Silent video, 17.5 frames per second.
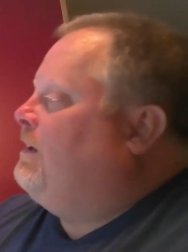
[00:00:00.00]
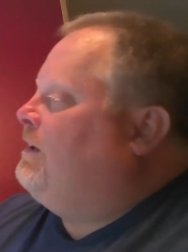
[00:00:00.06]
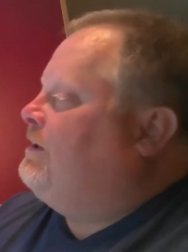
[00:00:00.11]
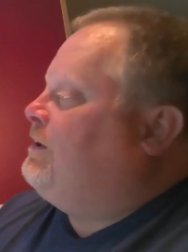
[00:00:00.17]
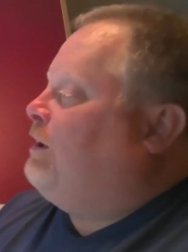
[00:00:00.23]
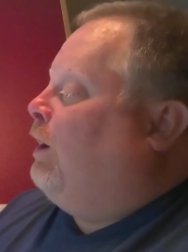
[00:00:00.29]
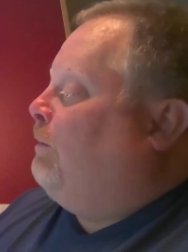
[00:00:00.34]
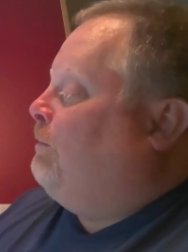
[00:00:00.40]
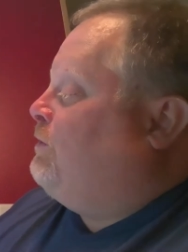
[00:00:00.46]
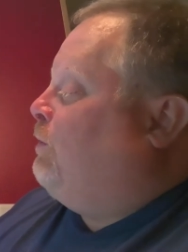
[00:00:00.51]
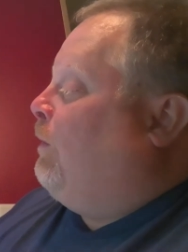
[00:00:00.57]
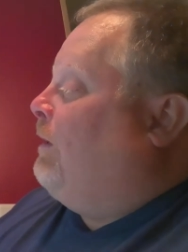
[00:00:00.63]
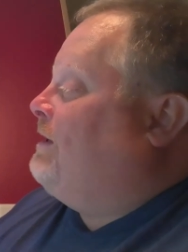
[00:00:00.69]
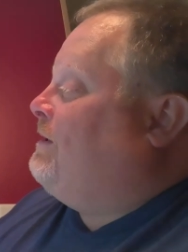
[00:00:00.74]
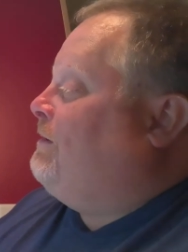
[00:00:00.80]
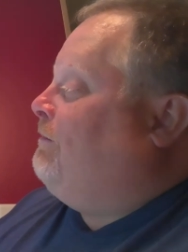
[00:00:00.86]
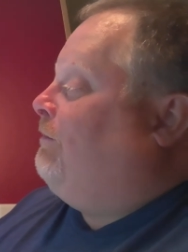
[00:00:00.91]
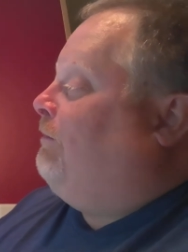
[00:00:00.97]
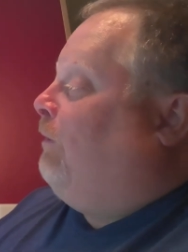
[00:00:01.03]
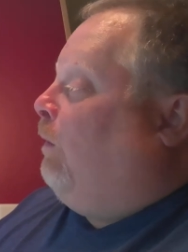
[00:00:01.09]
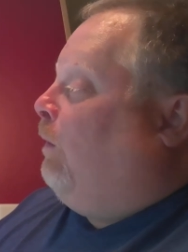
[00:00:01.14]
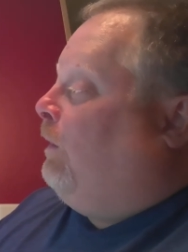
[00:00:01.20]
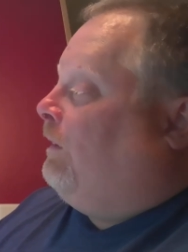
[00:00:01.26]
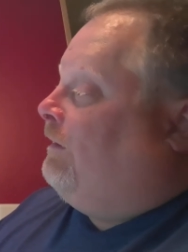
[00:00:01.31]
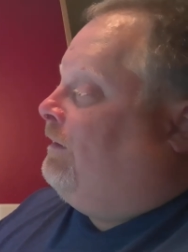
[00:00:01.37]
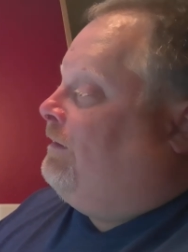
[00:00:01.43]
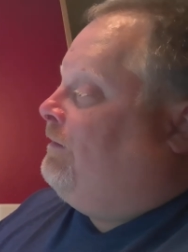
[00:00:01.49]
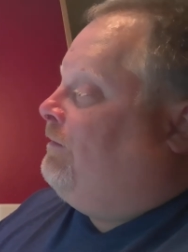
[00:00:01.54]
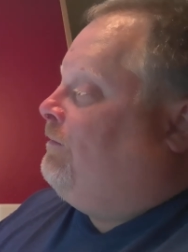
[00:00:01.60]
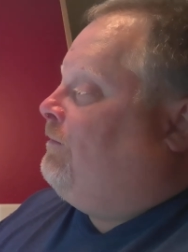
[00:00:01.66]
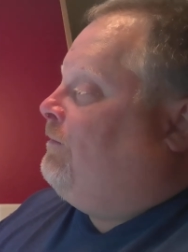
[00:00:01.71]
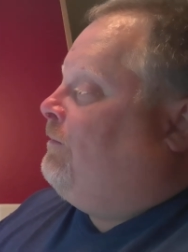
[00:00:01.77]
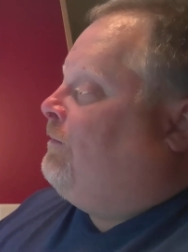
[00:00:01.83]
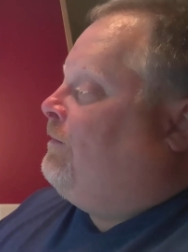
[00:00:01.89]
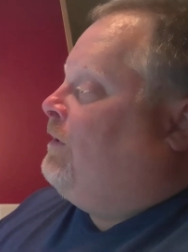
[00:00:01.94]
Psalm 24
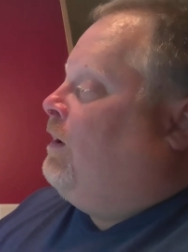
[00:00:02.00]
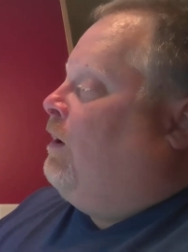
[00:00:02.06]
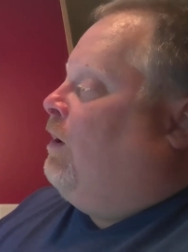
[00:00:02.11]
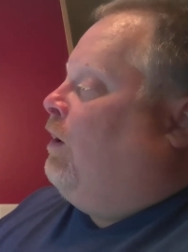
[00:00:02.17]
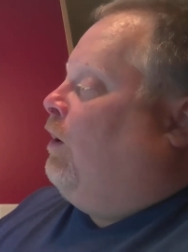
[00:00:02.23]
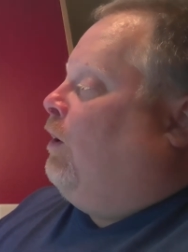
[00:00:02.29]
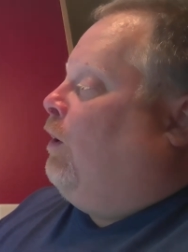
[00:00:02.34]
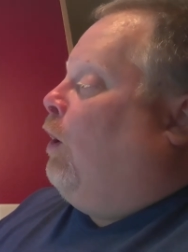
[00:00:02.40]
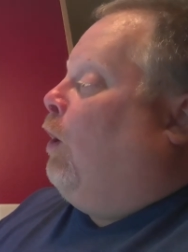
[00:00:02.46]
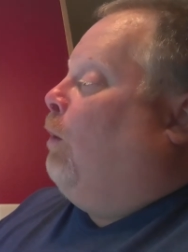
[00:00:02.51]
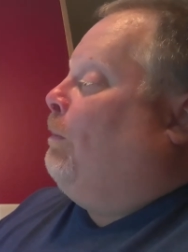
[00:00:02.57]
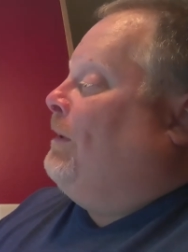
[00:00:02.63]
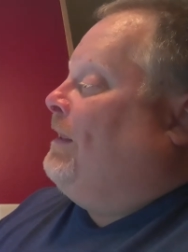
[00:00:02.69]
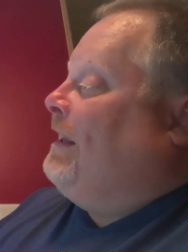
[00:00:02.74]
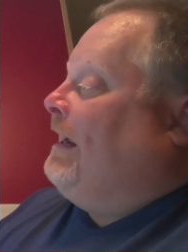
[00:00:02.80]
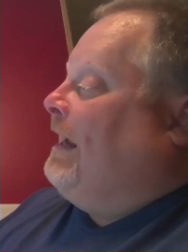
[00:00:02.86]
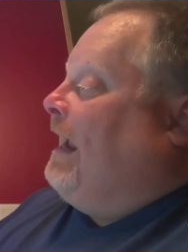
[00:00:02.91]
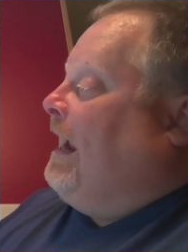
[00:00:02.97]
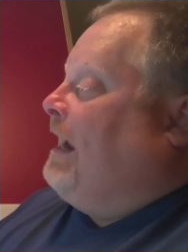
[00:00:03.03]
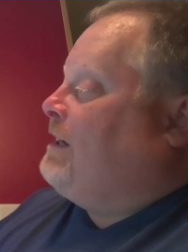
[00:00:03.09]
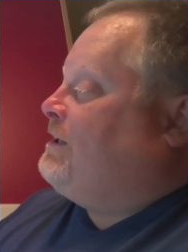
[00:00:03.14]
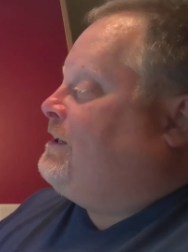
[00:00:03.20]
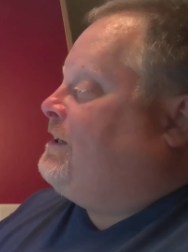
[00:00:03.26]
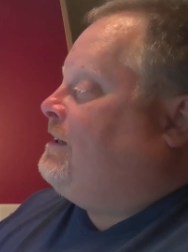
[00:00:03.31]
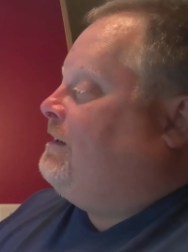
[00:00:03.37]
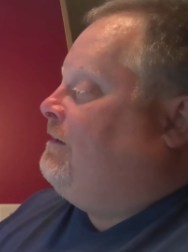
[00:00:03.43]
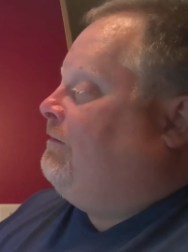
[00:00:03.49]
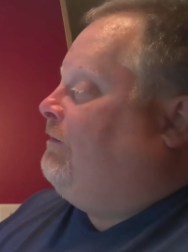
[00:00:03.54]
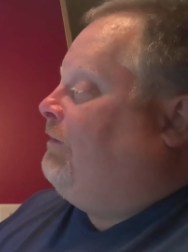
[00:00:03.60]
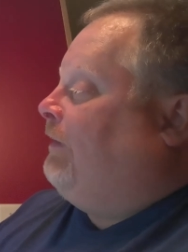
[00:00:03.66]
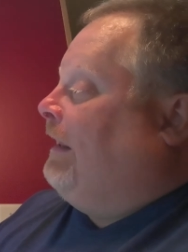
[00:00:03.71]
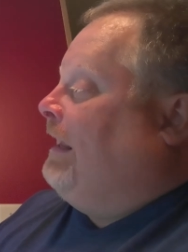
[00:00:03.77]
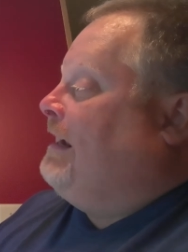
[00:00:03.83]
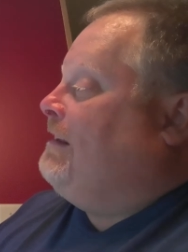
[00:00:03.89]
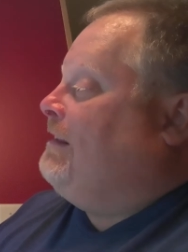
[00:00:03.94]
Open the gates,
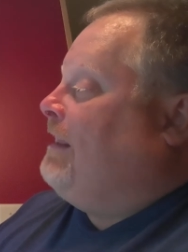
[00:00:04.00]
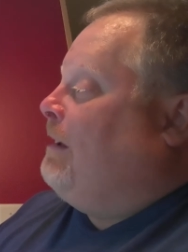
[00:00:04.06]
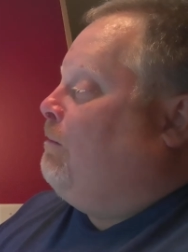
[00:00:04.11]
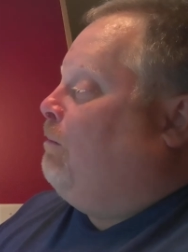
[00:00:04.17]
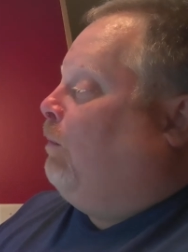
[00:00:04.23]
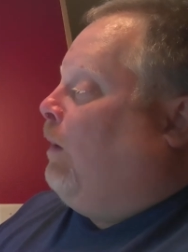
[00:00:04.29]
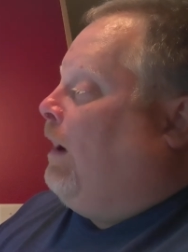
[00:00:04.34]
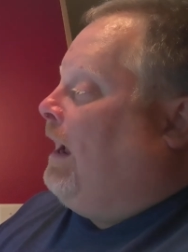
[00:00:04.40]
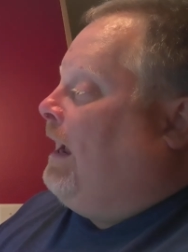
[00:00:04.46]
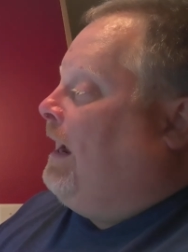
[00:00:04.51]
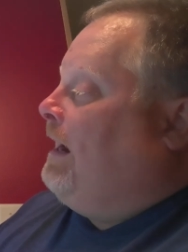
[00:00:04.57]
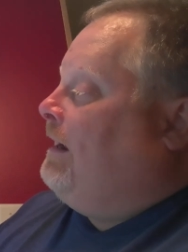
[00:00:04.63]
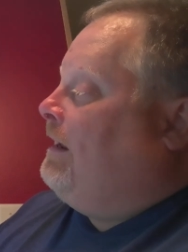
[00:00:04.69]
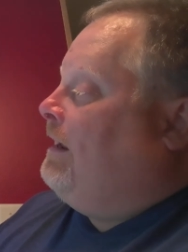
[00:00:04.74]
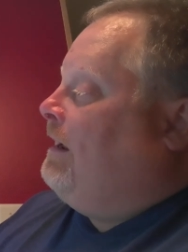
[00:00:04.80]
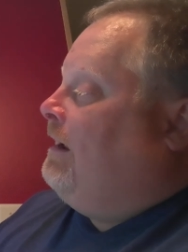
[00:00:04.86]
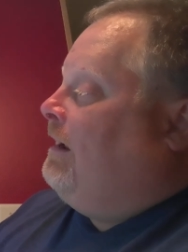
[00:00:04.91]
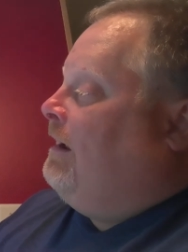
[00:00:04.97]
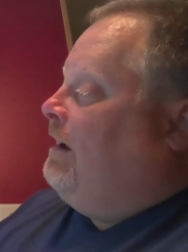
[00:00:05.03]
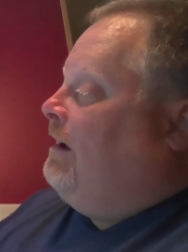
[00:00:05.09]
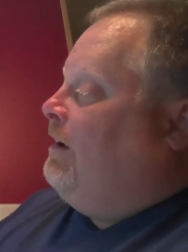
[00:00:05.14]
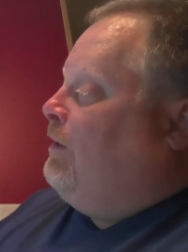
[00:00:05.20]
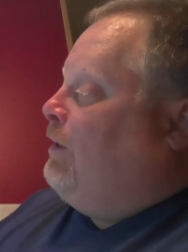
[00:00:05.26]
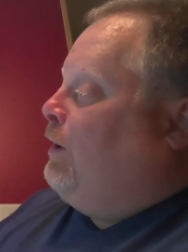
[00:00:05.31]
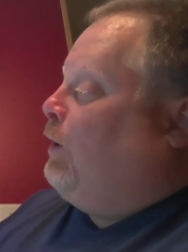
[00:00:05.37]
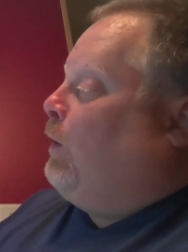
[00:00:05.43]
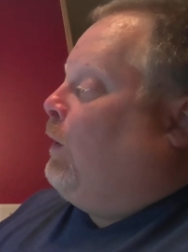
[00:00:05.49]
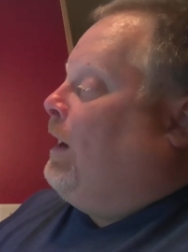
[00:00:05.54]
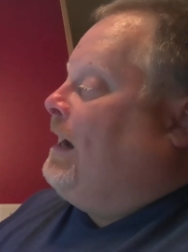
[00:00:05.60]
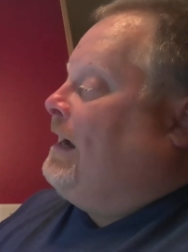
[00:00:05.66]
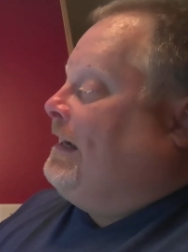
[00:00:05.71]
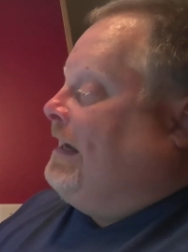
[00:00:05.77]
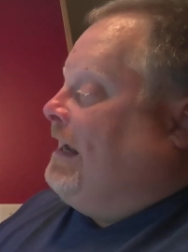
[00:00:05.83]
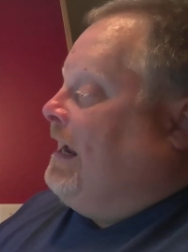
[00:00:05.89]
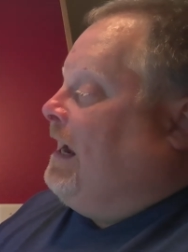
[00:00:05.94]
fling them wide the
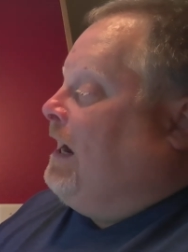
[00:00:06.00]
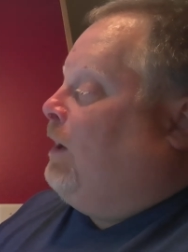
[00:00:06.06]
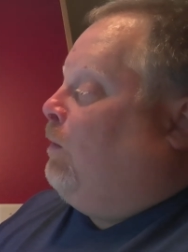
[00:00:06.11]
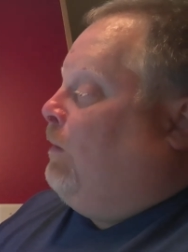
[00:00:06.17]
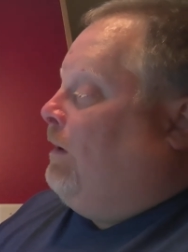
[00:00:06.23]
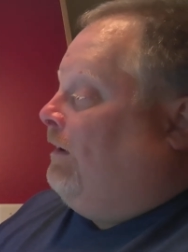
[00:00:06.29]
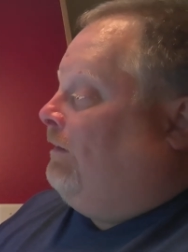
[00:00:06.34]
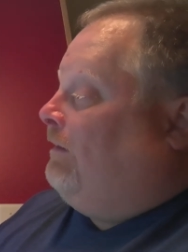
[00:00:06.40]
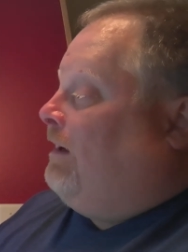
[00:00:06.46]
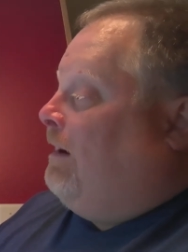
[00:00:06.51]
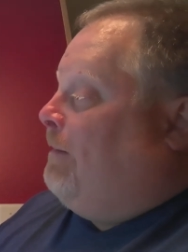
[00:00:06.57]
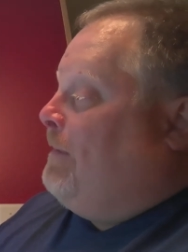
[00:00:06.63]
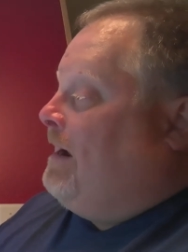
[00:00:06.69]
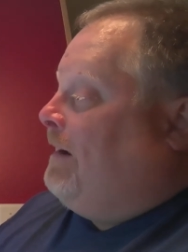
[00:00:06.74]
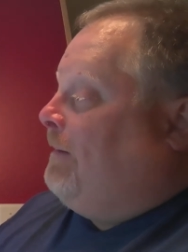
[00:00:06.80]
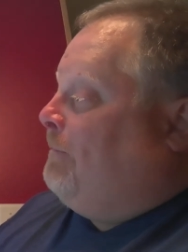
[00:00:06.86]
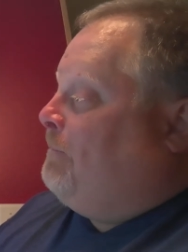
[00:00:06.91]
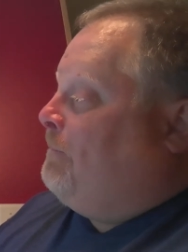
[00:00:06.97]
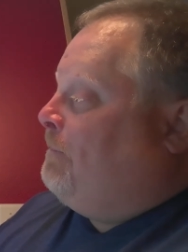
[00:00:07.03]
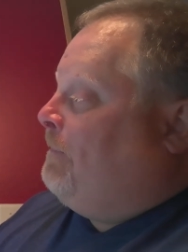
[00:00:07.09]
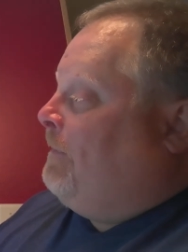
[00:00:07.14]
great king will come in,